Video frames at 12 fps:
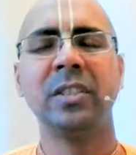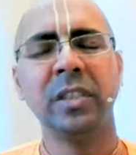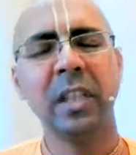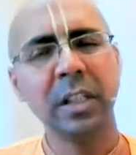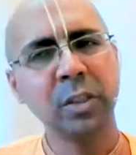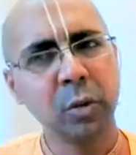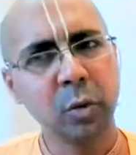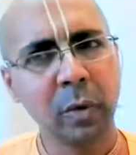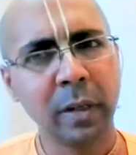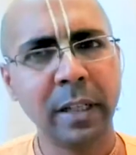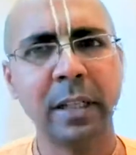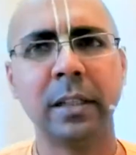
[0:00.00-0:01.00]
He had
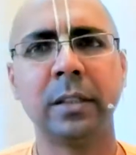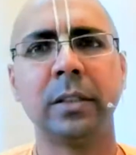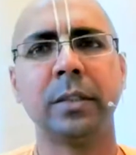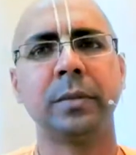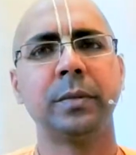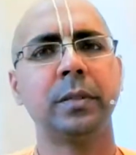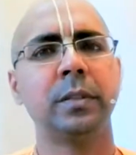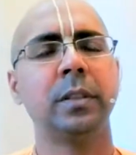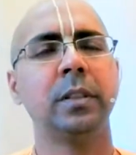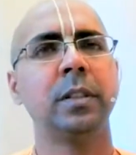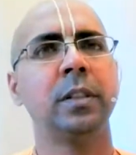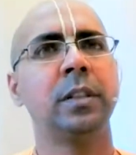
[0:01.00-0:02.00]
such wealth,
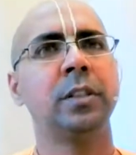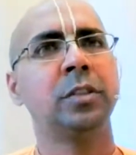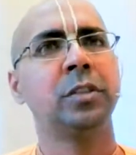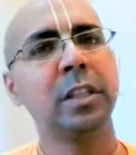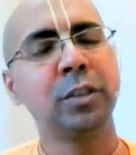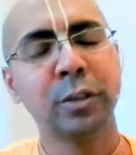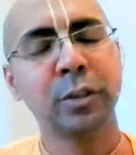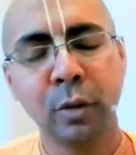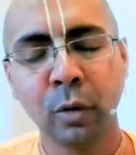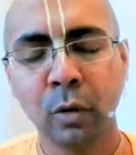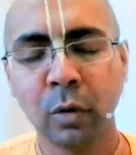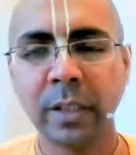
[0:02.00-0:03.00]

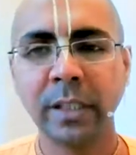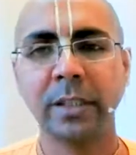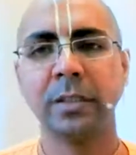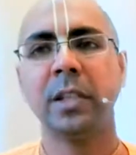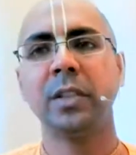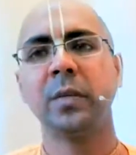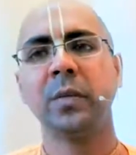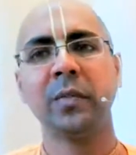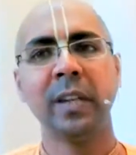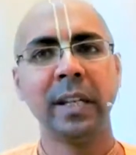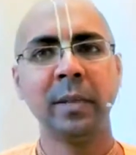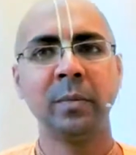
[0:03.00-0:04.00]
such glory,
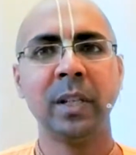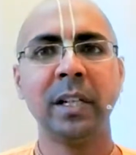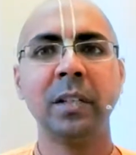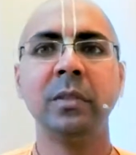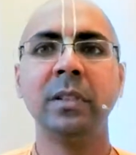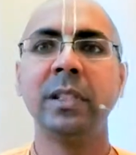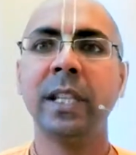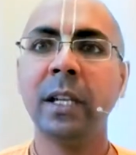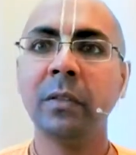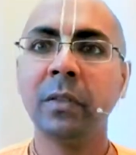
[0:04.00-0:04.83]
such fame that even